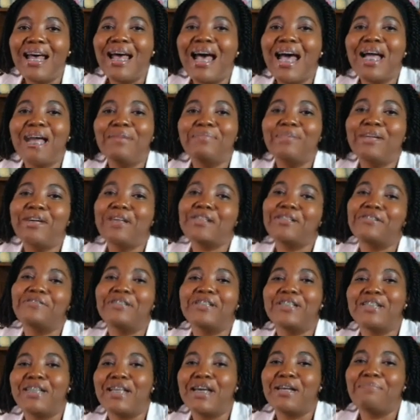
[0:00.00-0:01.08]
I'm Dr.
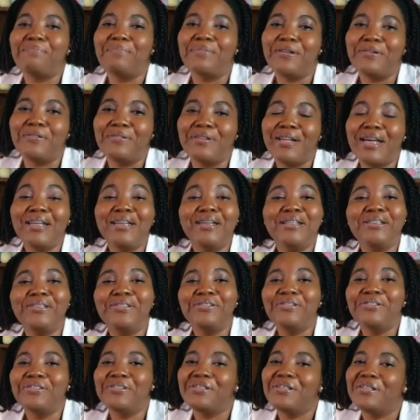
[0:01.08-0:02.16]
Rishalan Brown, and as
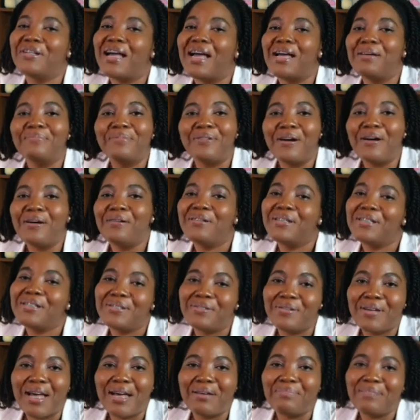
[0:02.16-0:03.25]
usual, I'm always so
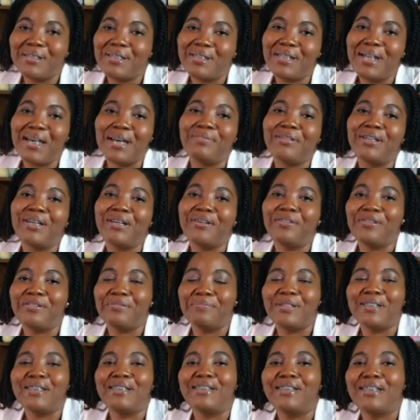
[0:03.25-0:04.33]
happy to have you here with me
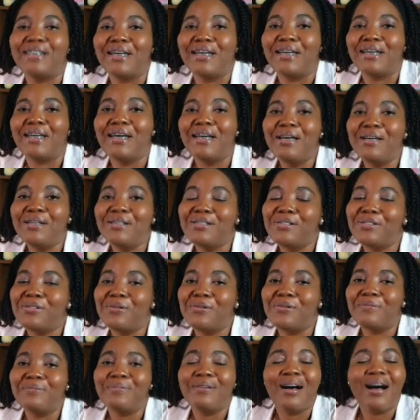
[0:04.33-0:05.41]
today.
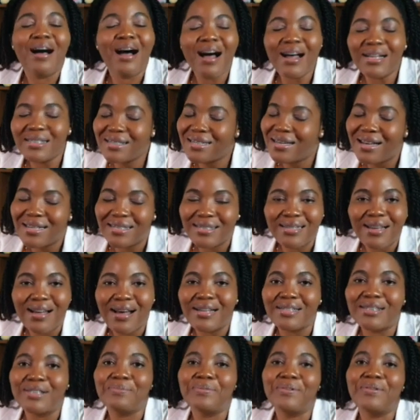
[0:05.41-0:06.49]
So, hot.
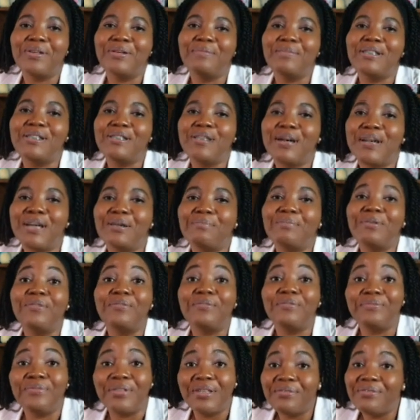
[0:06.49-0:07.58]
We're going to be talking about
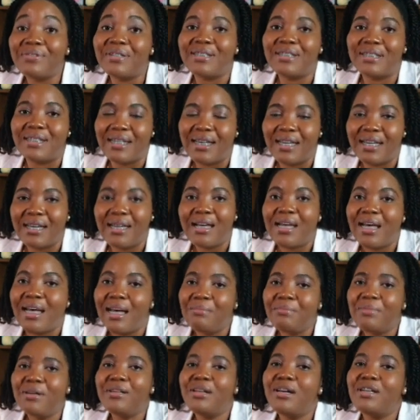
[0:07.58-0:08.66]
fever today,
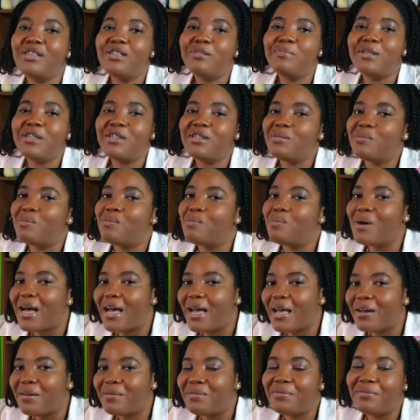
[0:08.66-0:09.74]
but not so much the
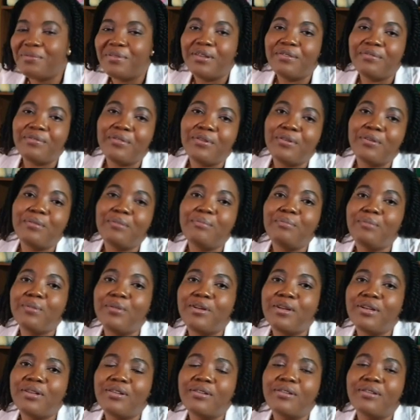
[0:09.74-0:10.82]
why of fever,
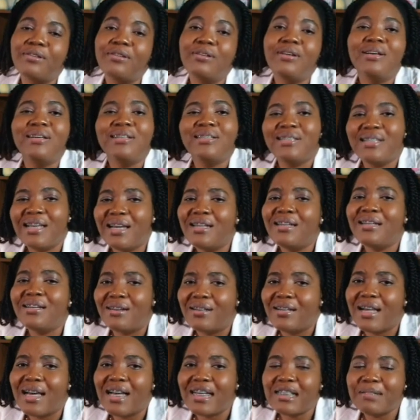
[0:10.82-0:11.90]
more the
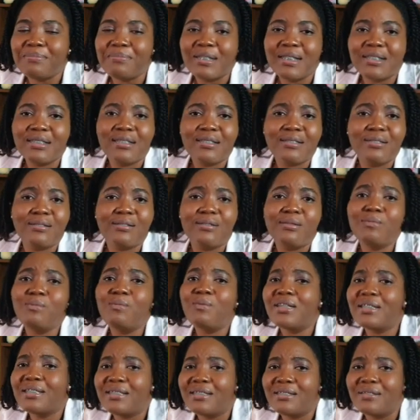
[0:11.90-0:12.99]
technical aspects, the
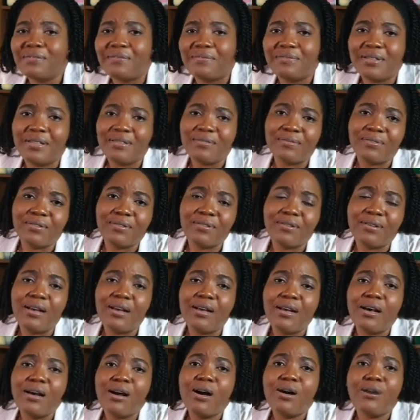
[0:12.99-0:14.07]
what is a fever?
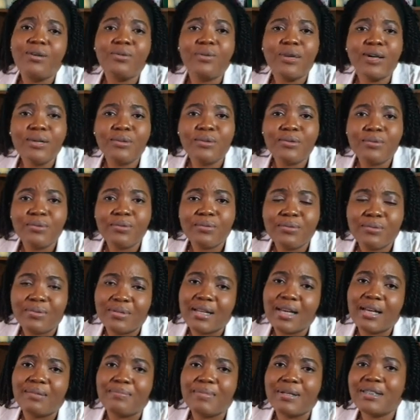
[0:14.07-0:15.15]
How do I know
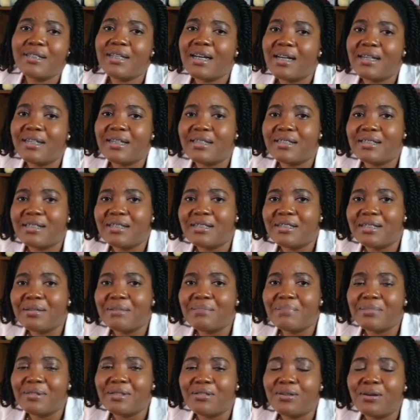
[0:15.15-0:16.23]
that my child has a
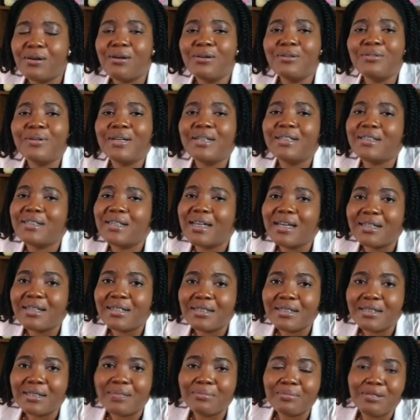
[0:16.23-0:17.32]
temperature? How do I take the
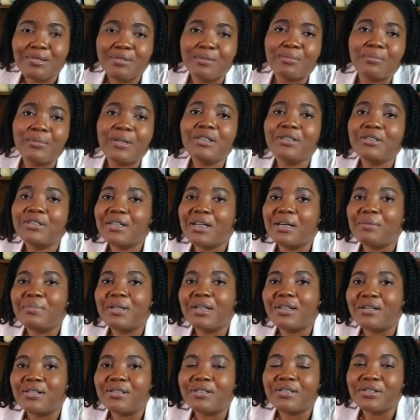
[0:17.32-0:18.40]
temperature? When should I be
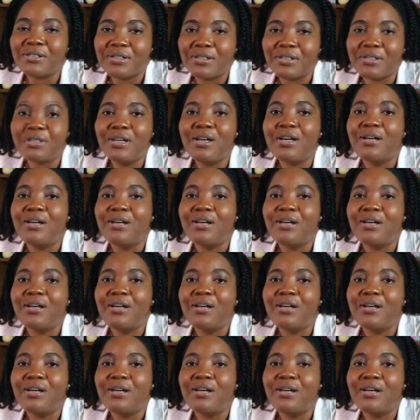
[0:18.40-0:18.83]
concerned?